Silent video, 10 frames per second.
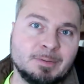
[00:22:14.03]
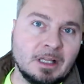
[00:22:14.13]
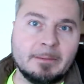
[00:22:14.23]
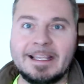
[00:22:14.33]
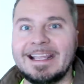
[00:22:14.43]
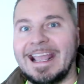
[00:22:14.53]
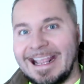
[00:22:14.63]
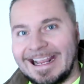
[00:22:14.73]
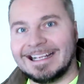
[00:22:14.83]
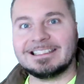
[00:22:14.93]
plumbing
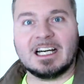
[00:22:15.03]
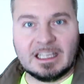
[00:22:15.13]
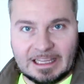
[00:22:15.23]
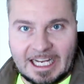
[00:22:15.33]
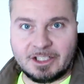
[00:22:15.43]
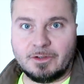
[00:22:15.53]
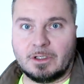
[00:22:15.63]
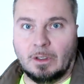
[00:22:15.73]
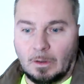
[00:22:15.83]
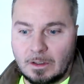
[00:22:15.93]
and
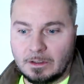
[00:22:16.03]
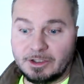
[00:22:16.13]
electrical.